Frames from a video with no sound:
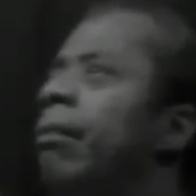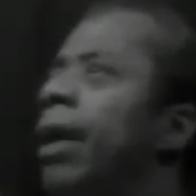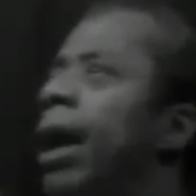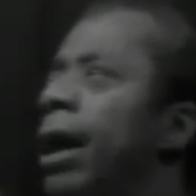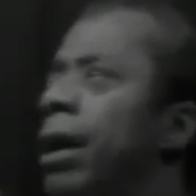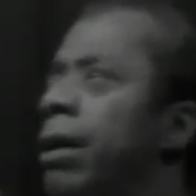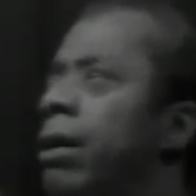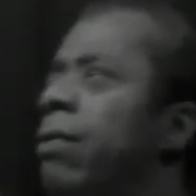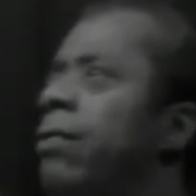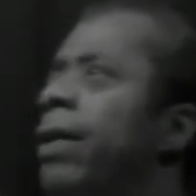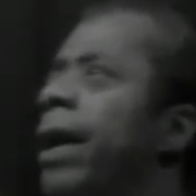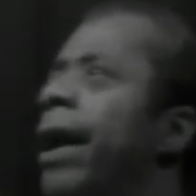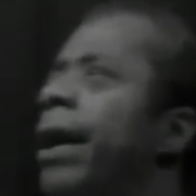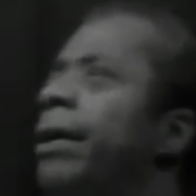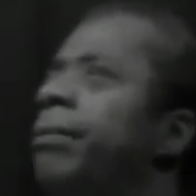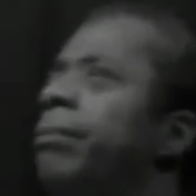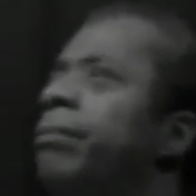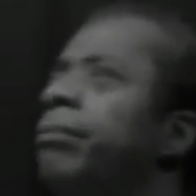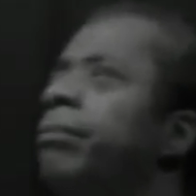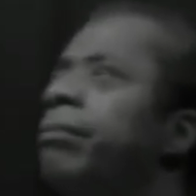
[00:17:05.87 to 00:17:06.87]
I know
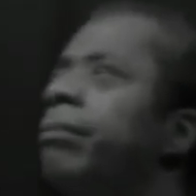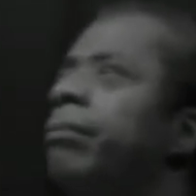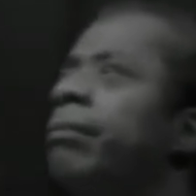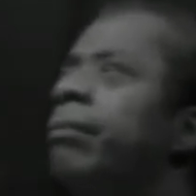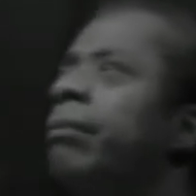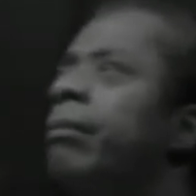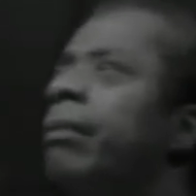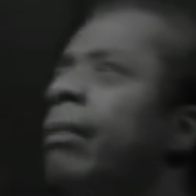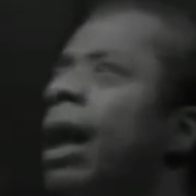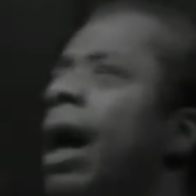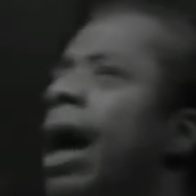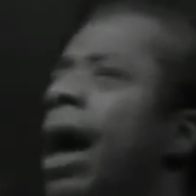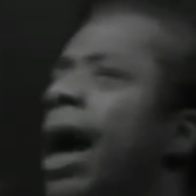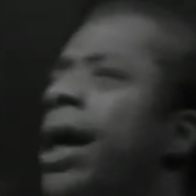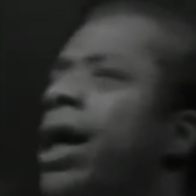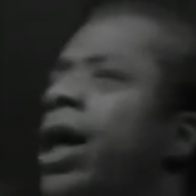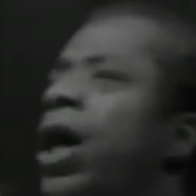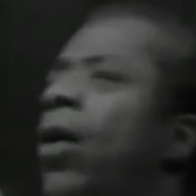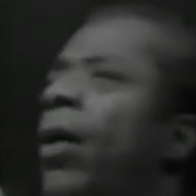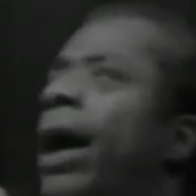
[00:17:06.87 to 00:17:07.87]
that.
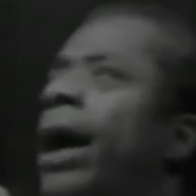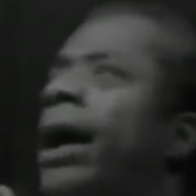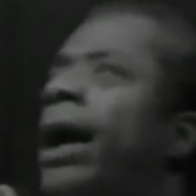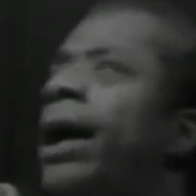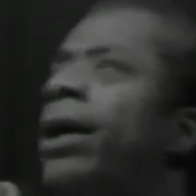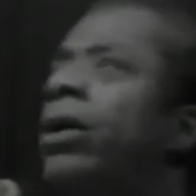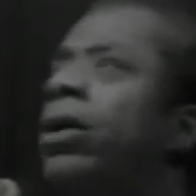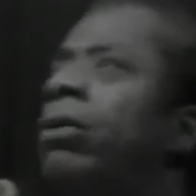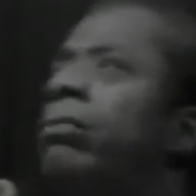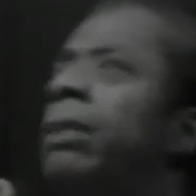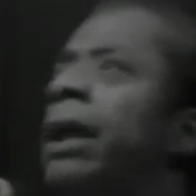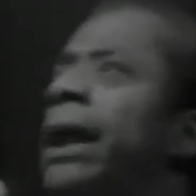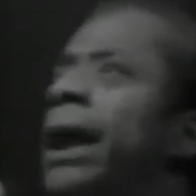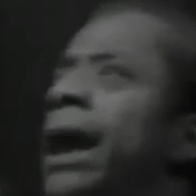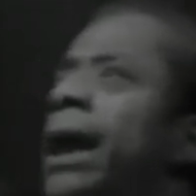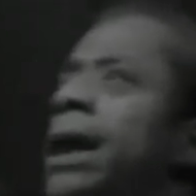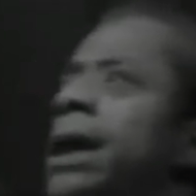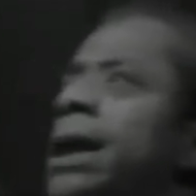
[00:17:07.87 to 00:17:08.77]
I know I ain't got no money.